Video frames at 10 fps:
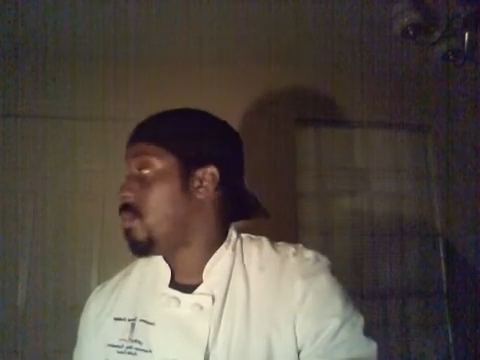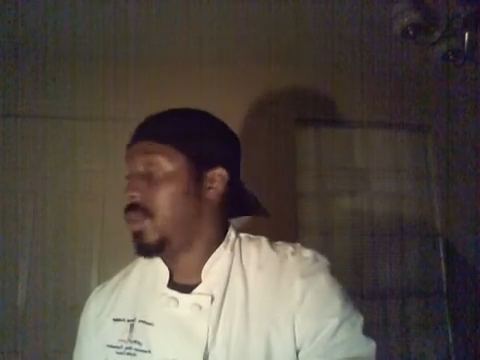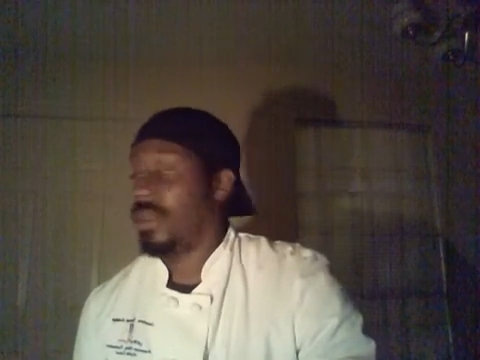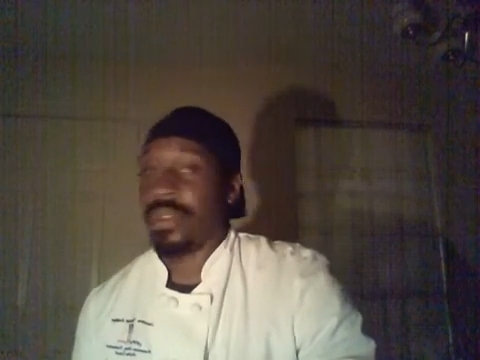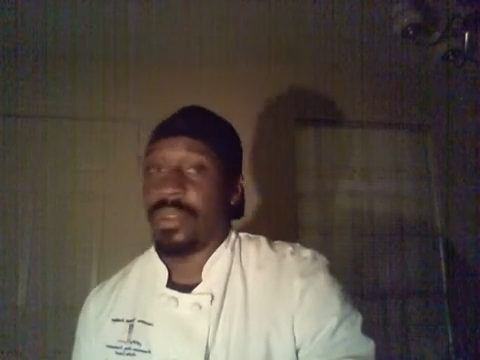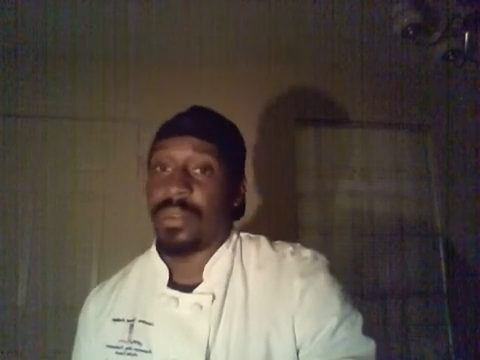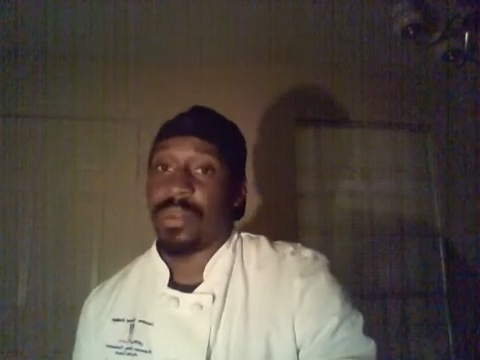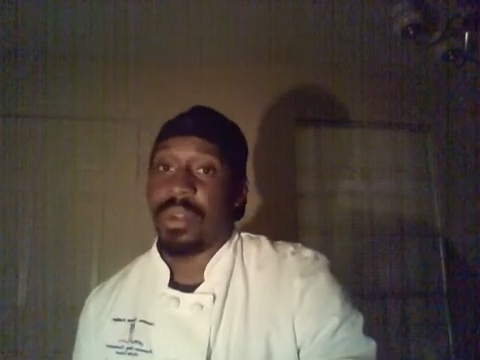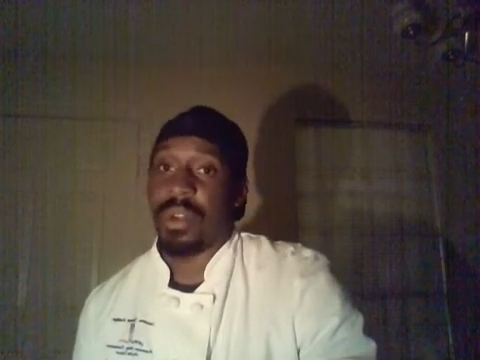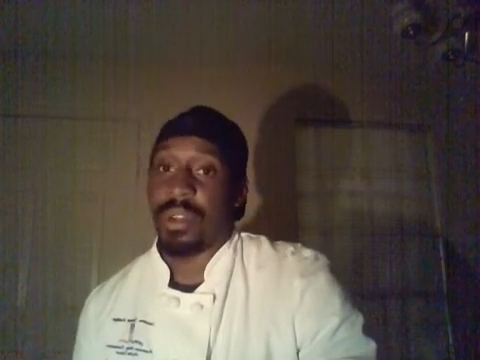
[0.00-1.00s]
we'll
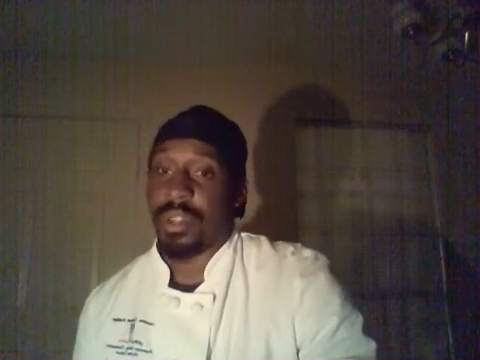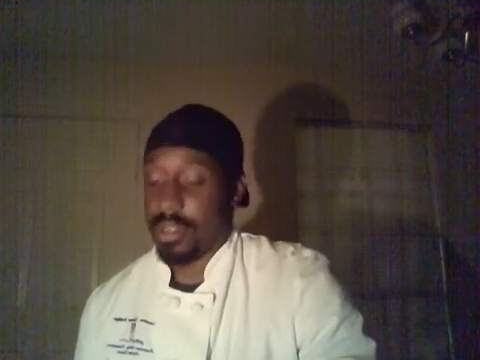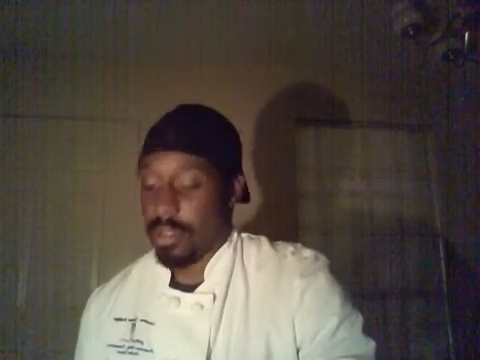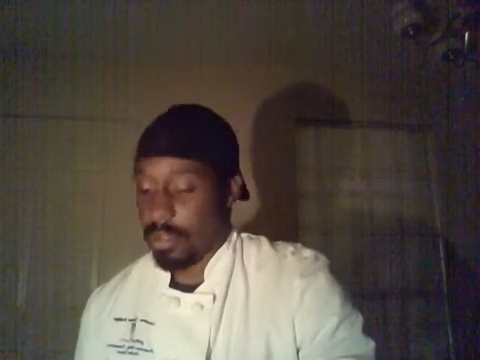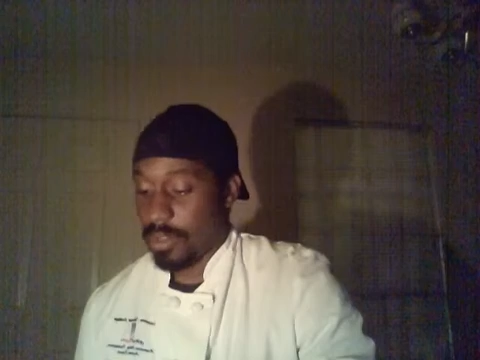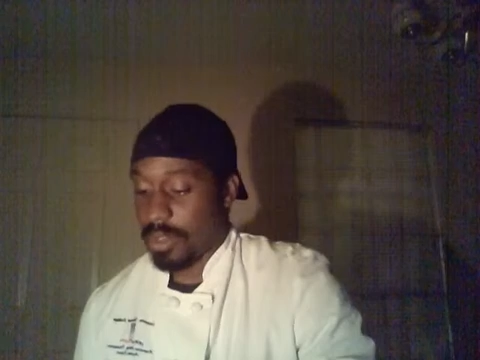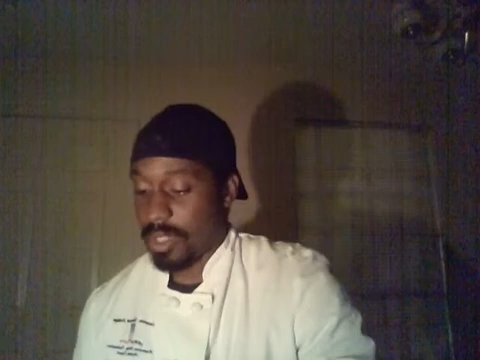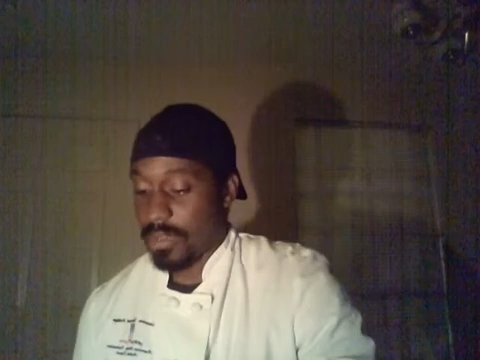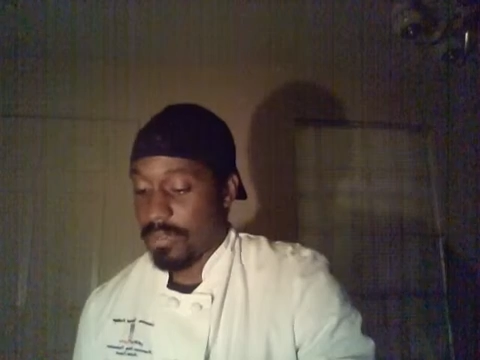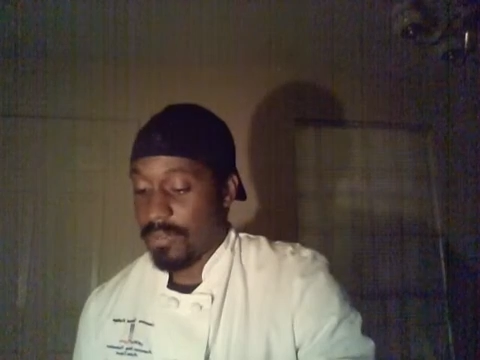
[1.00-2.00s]
do as soon
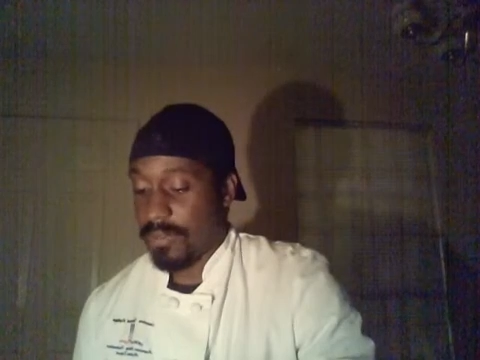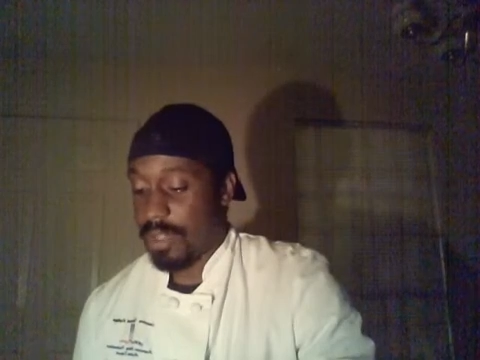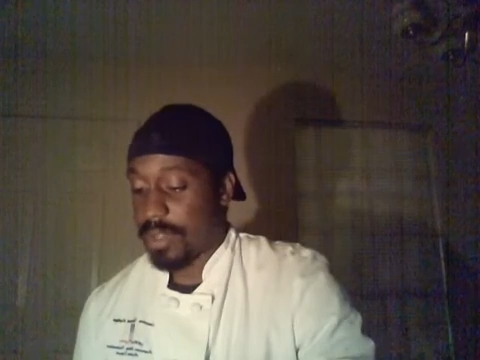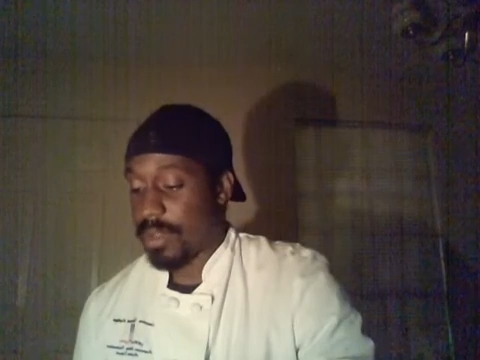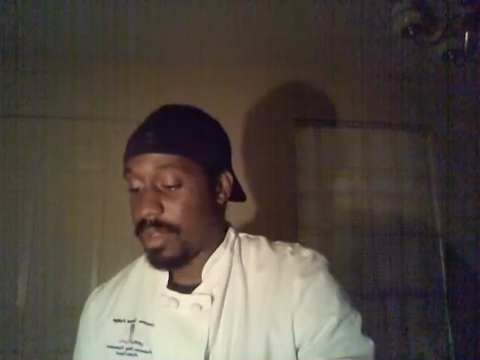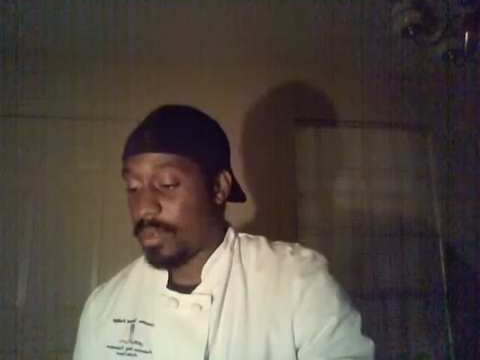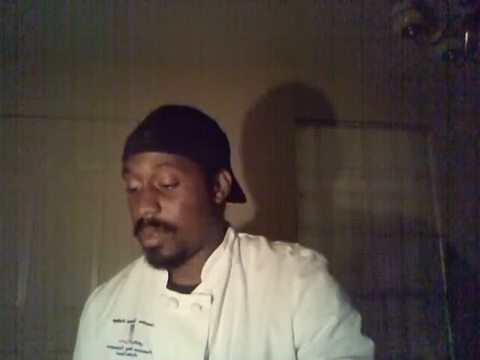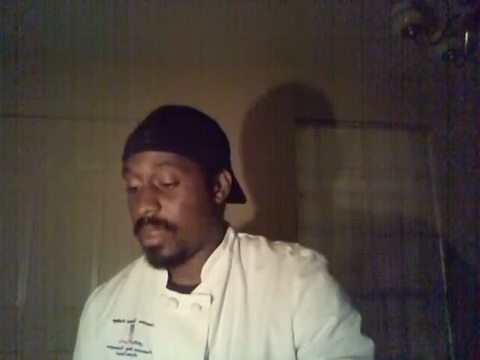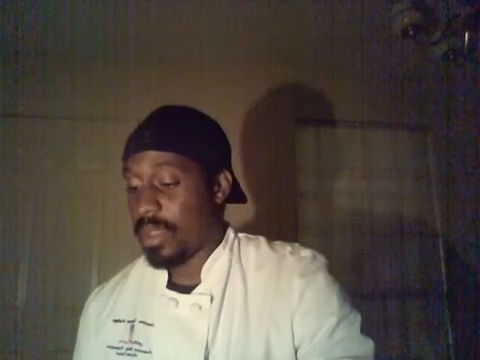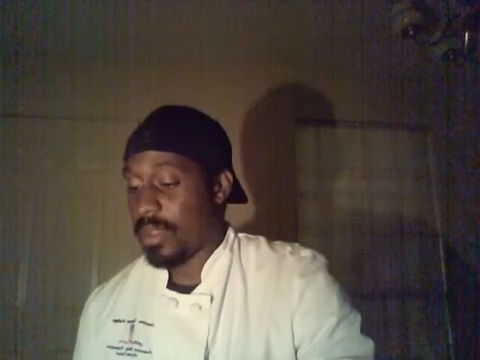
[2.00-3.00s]
as I figure out
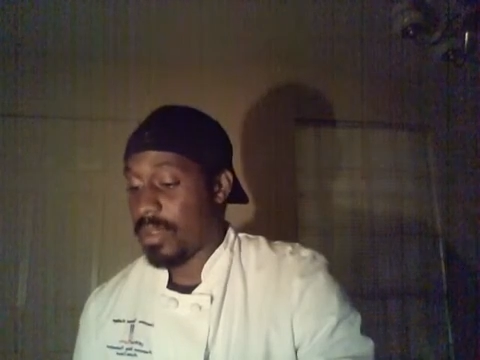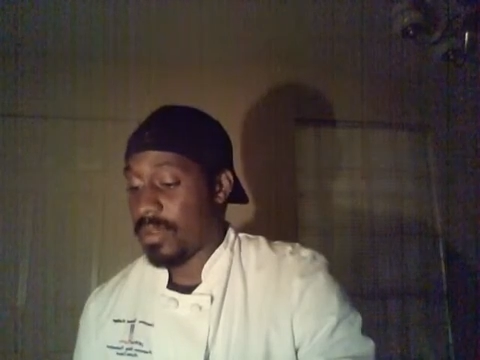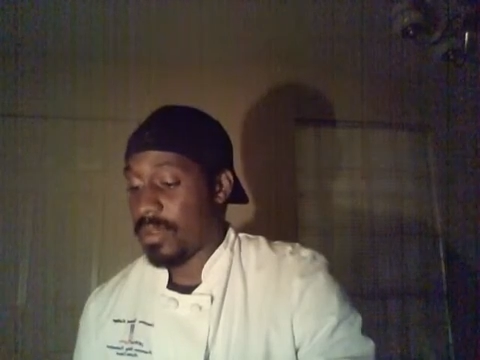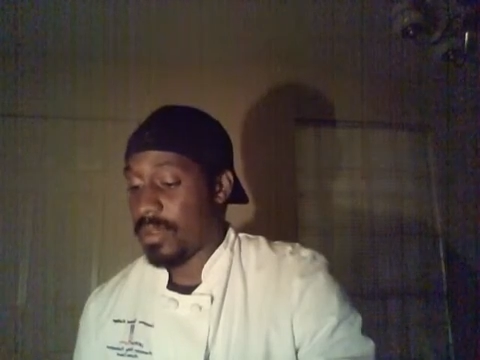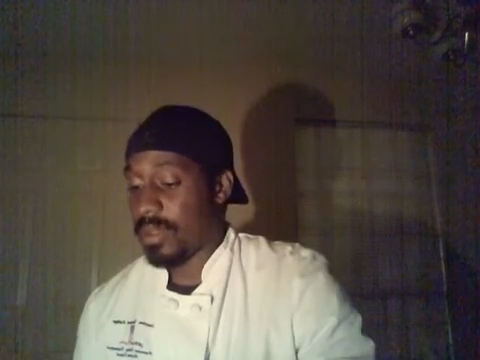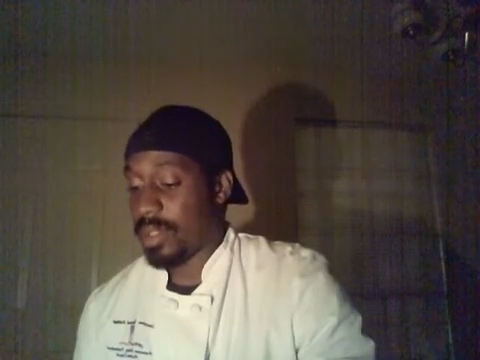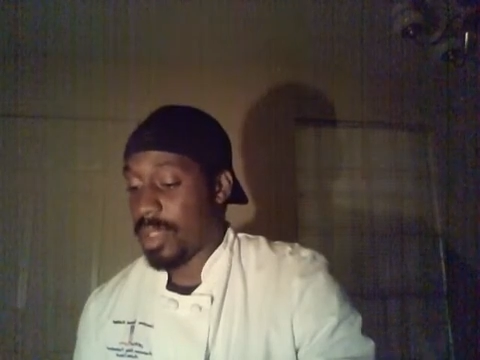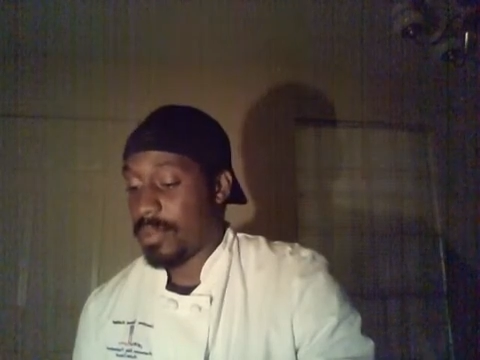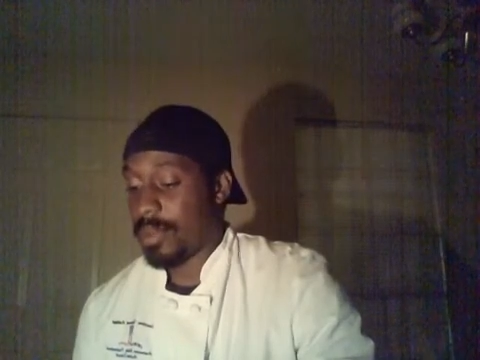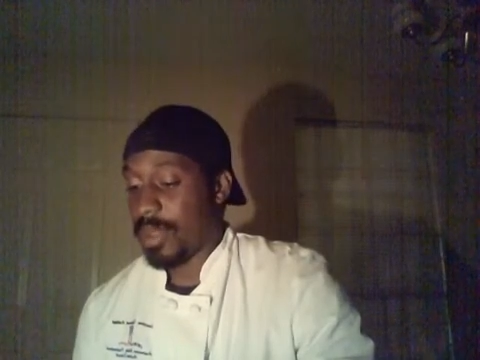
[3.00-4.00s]
where the
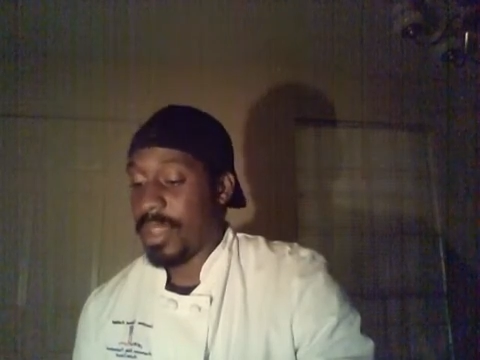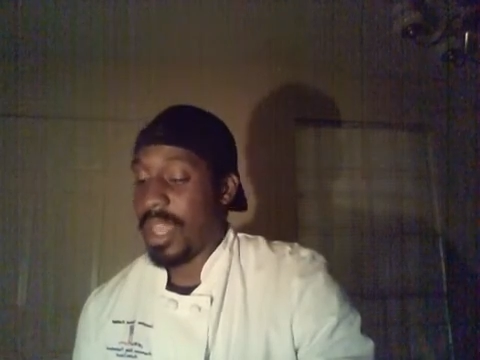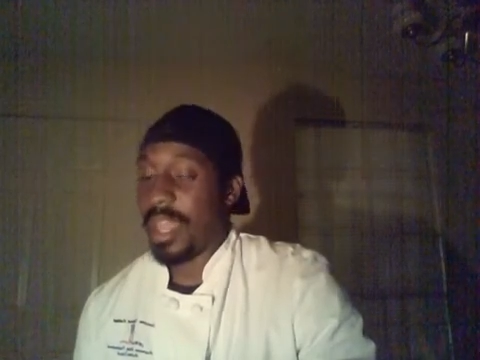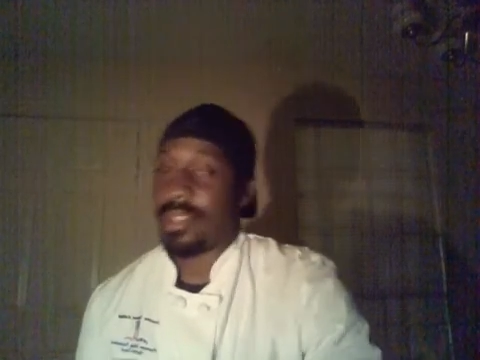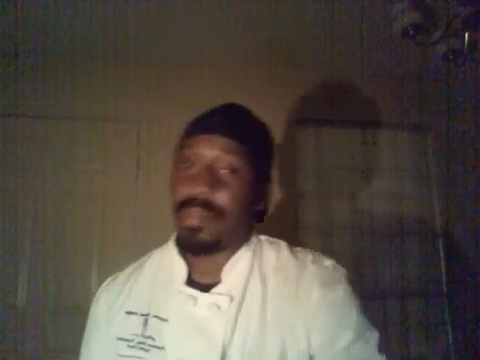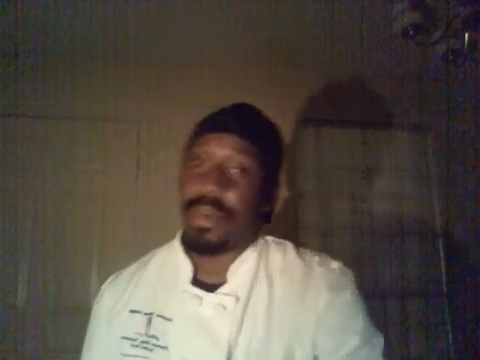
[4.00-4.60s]
chapter about the Haccp